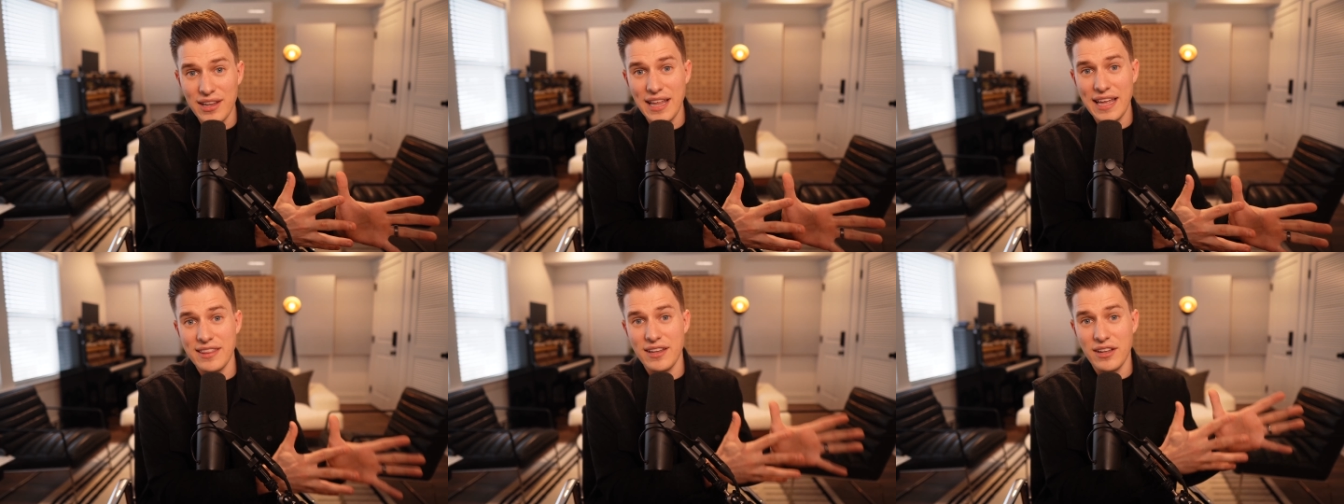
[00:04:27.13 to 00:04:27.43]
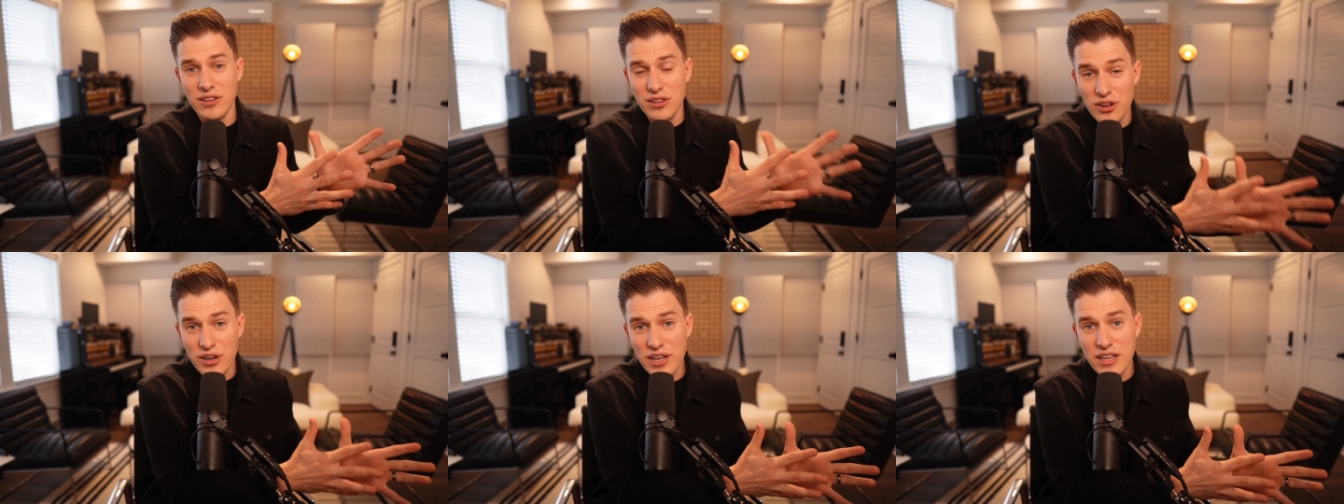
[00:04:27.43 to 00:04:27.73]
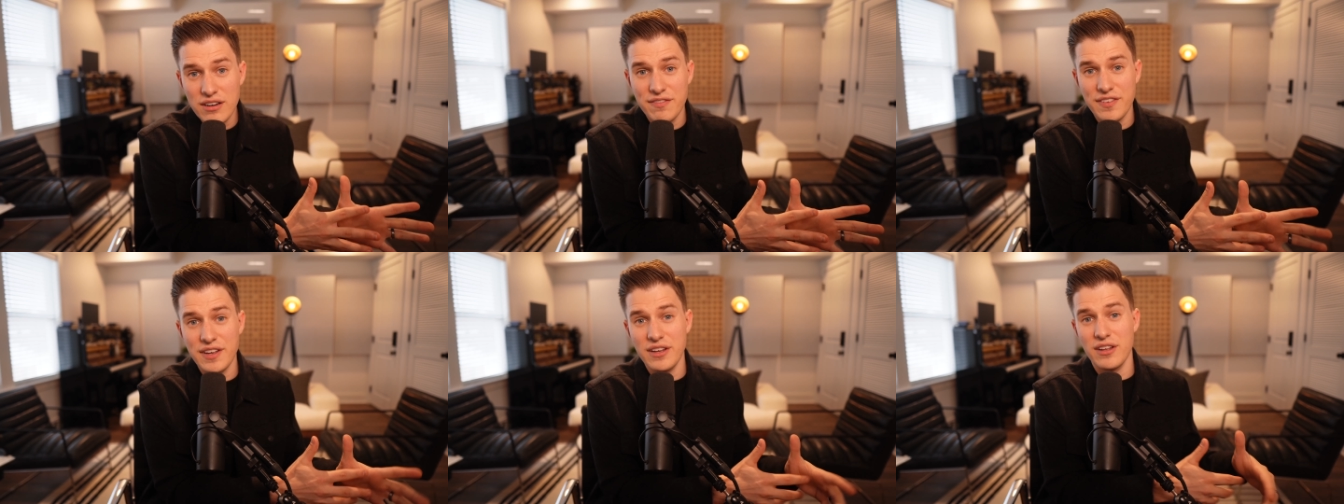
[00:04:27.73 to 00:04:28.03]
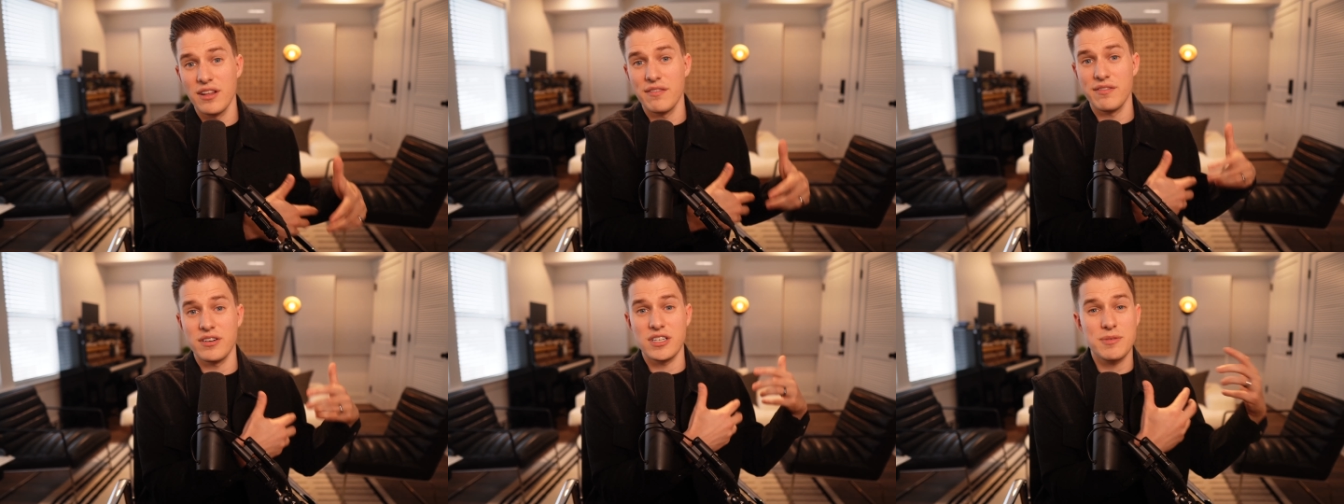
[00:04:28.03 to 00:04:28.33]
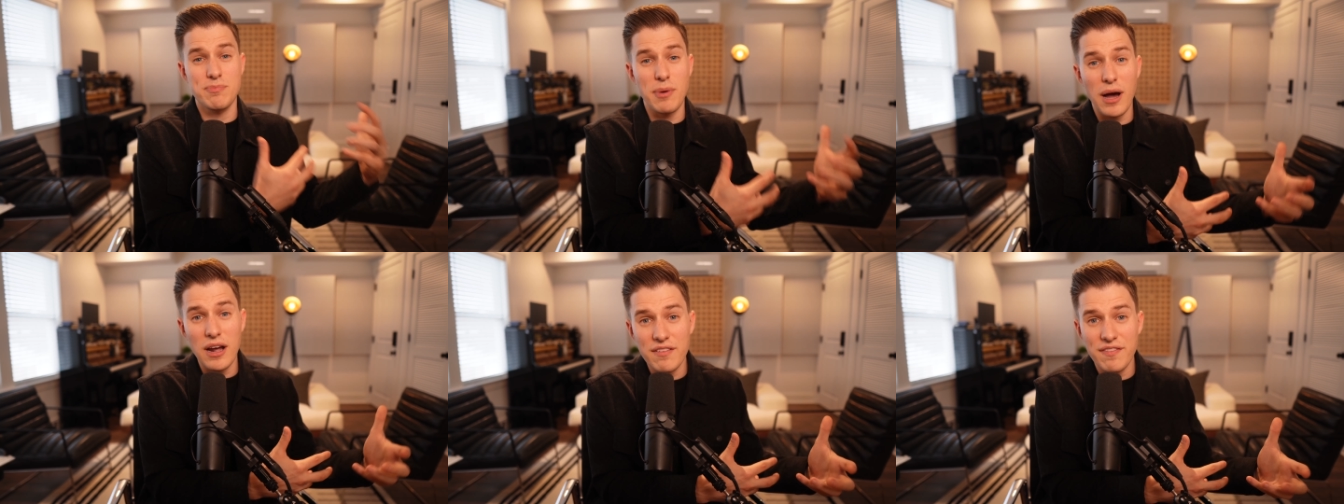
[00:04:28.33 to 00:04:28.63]
in the look and feel of your
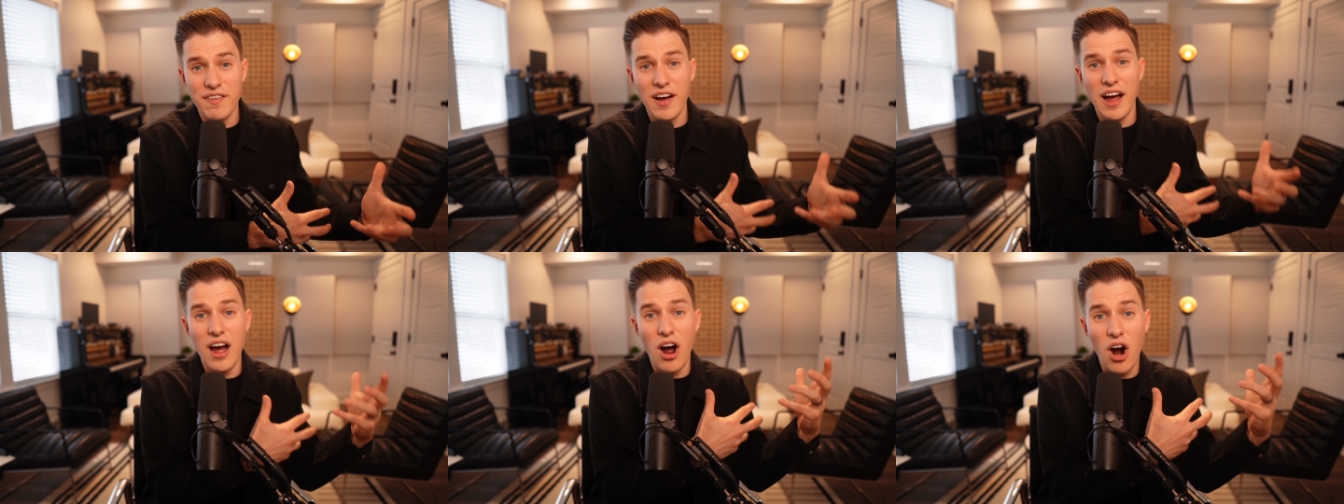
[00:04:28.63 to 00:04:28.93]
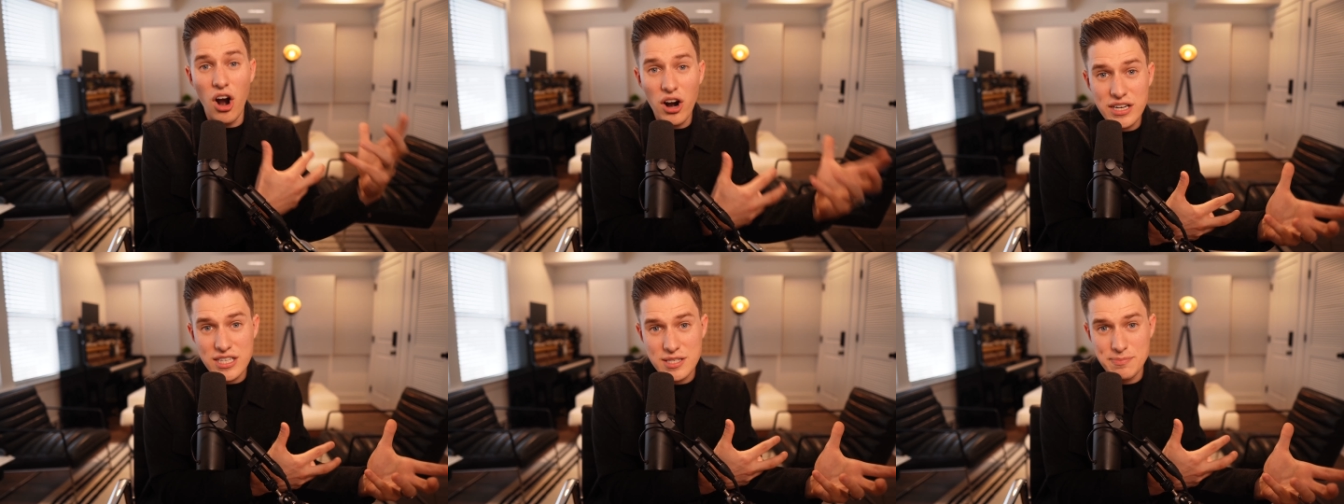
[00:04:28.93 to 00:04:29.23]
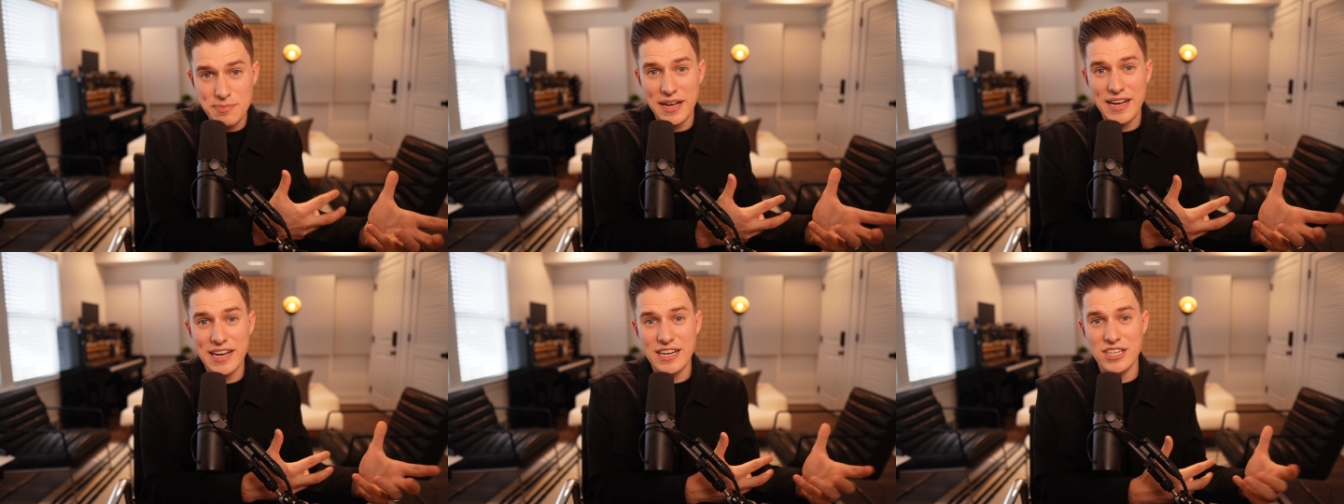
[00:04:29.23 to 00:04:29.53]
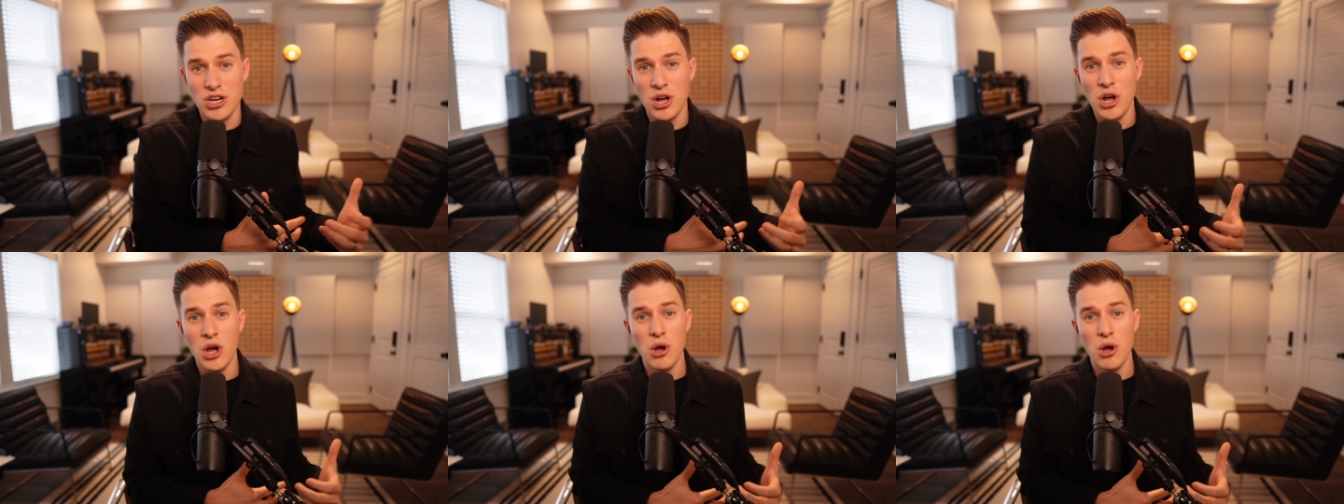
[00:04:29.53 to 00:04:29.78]
Spotify artist page